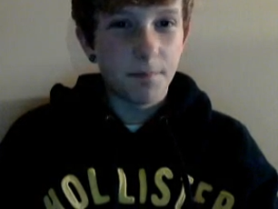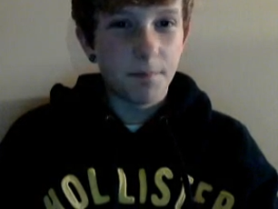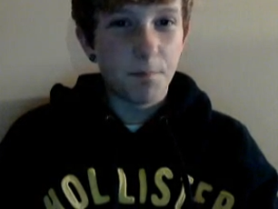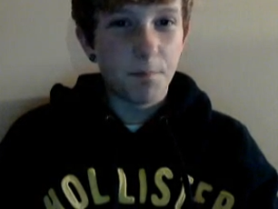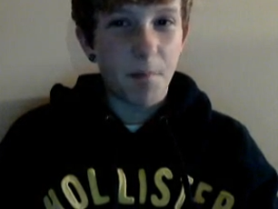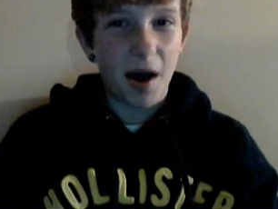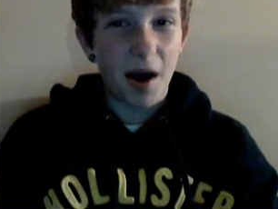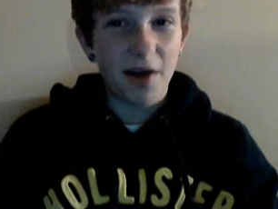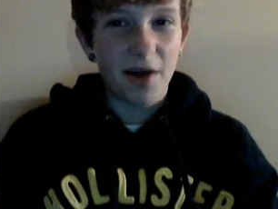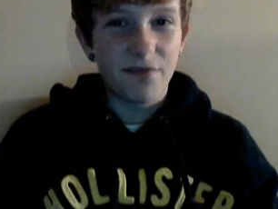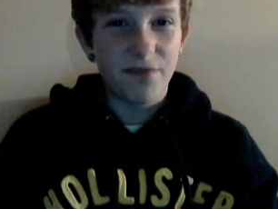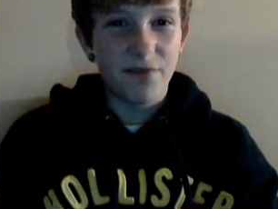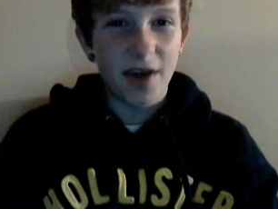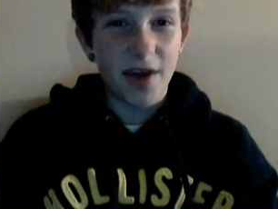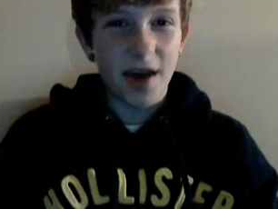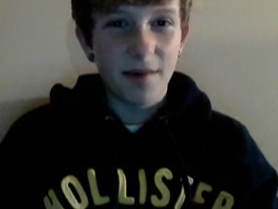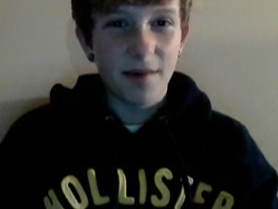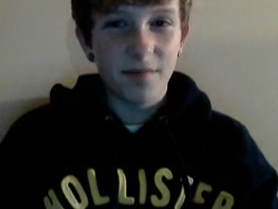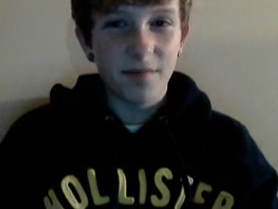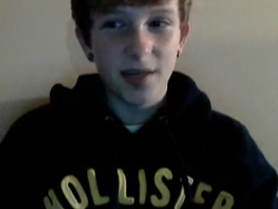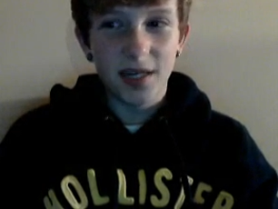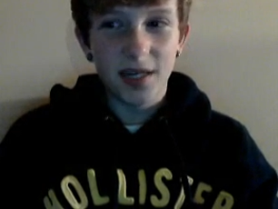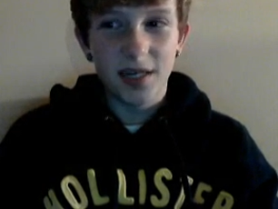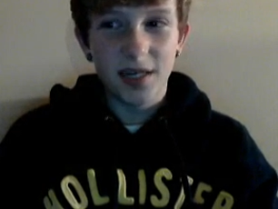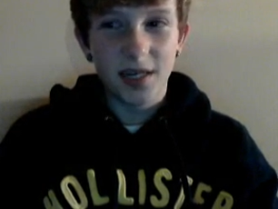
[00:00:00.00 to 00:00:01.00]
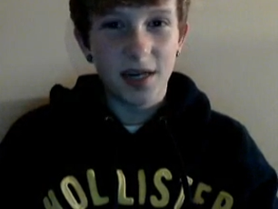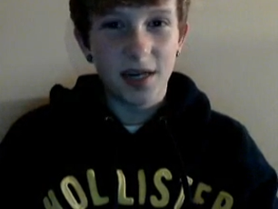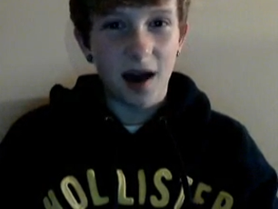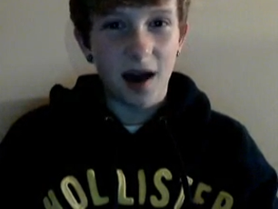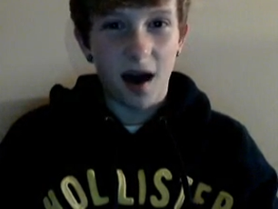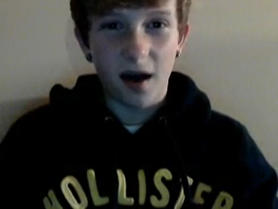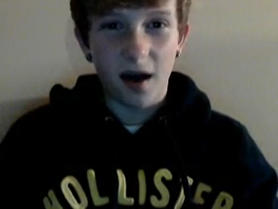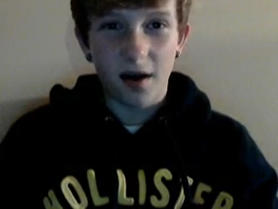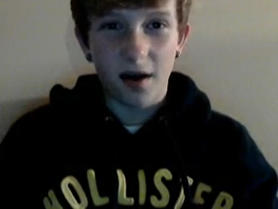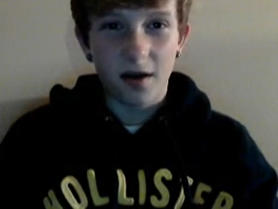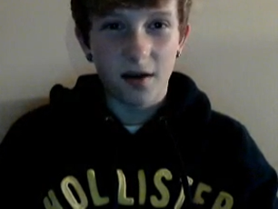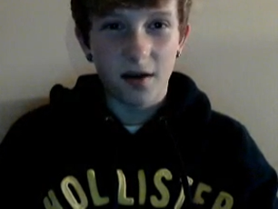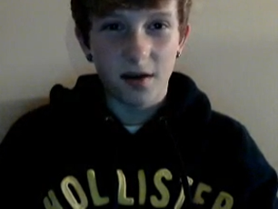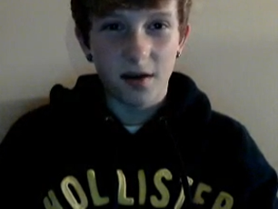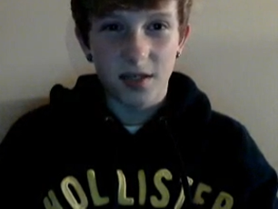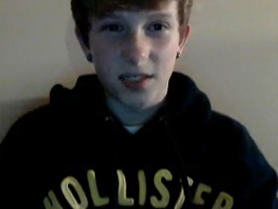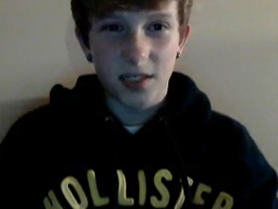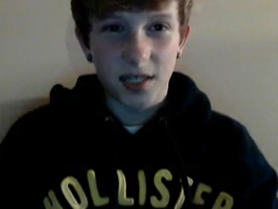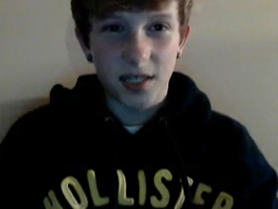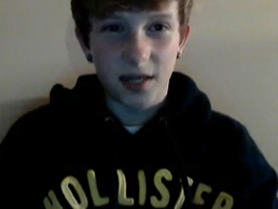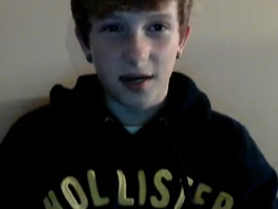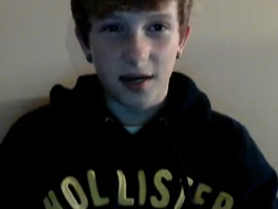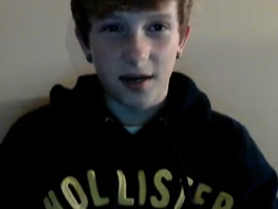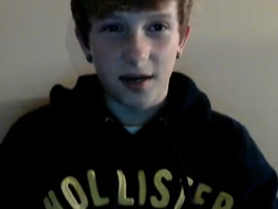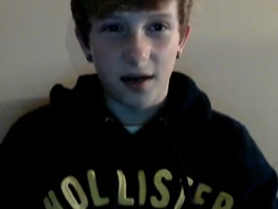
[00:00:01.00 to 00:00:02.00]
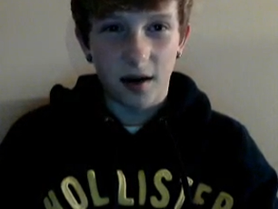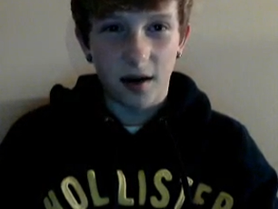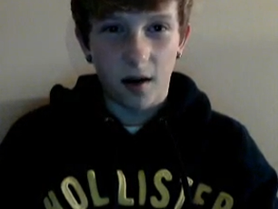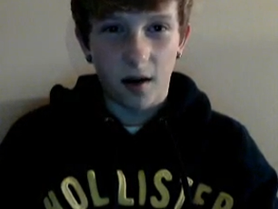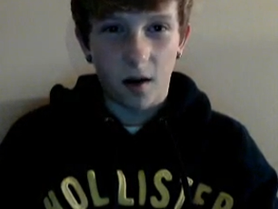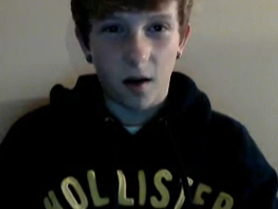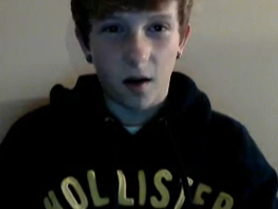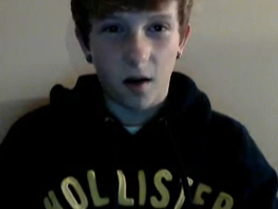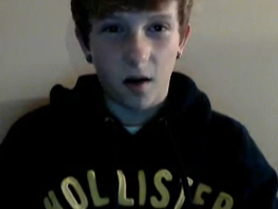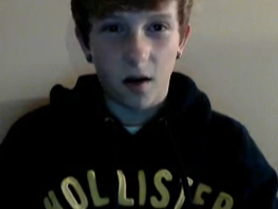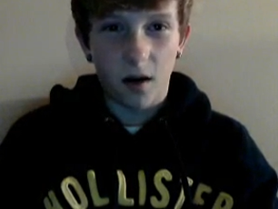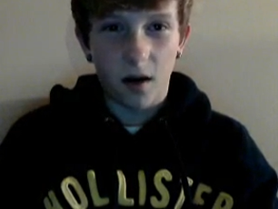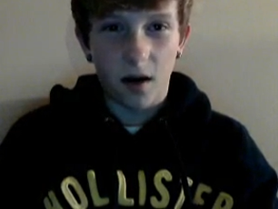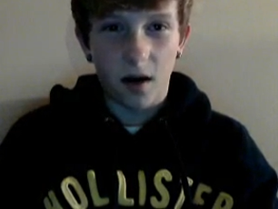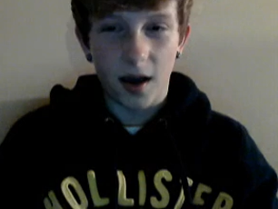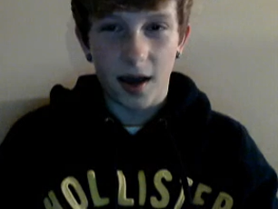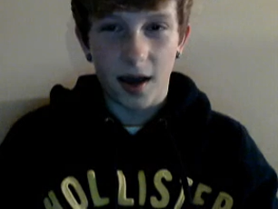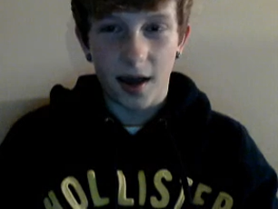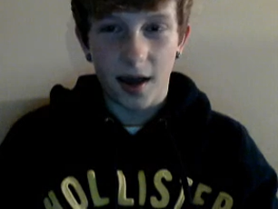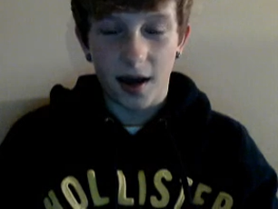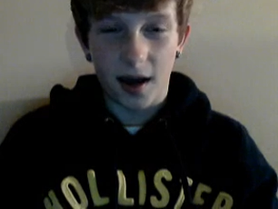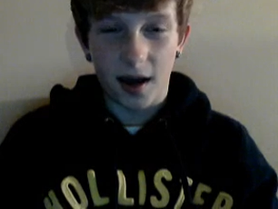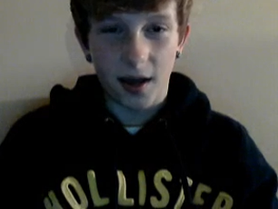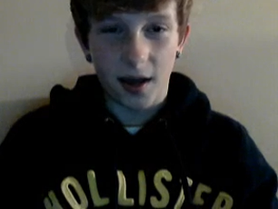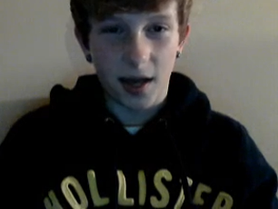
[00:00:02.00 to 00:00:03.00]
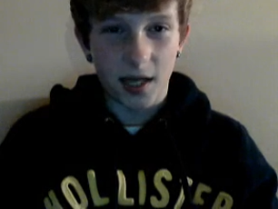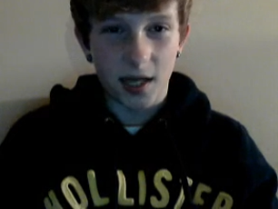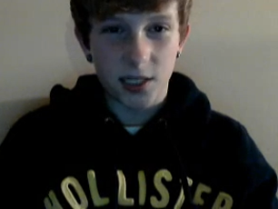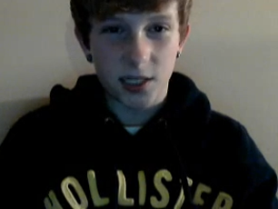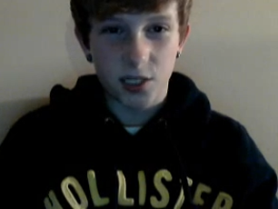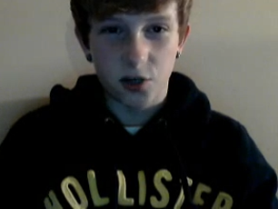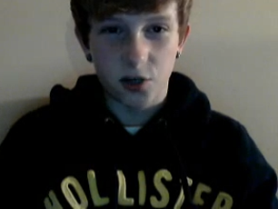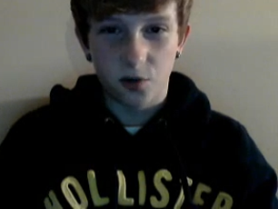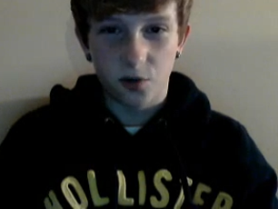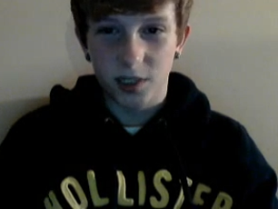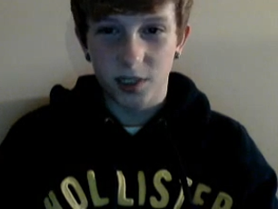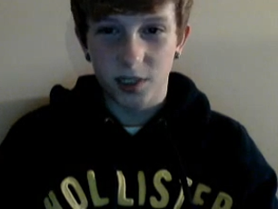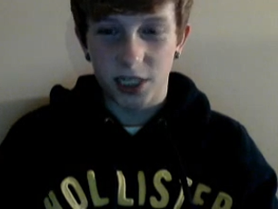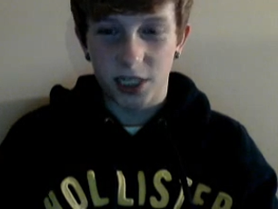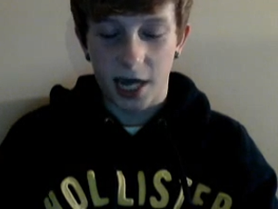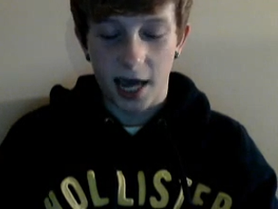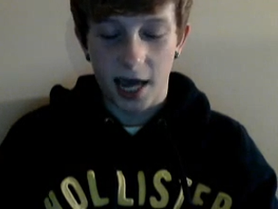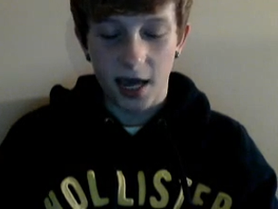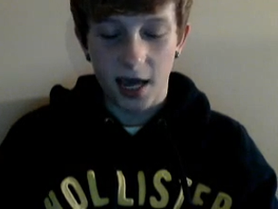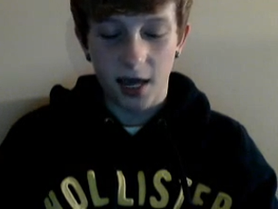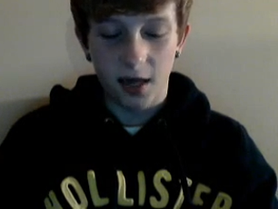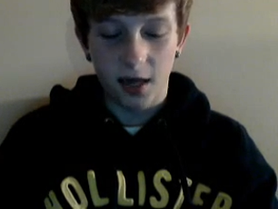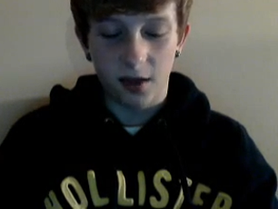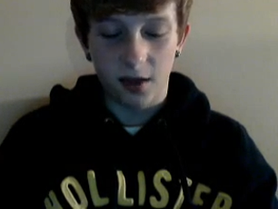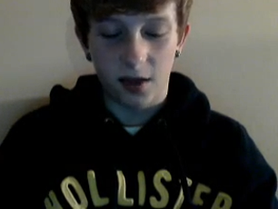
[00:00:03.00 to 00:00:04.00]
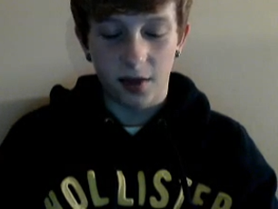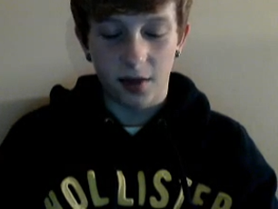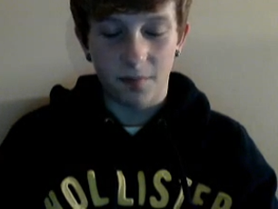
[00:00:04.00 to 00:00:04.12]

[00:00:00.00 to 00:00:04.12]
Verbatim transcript: my family did not understand it at all, and I got so much hate.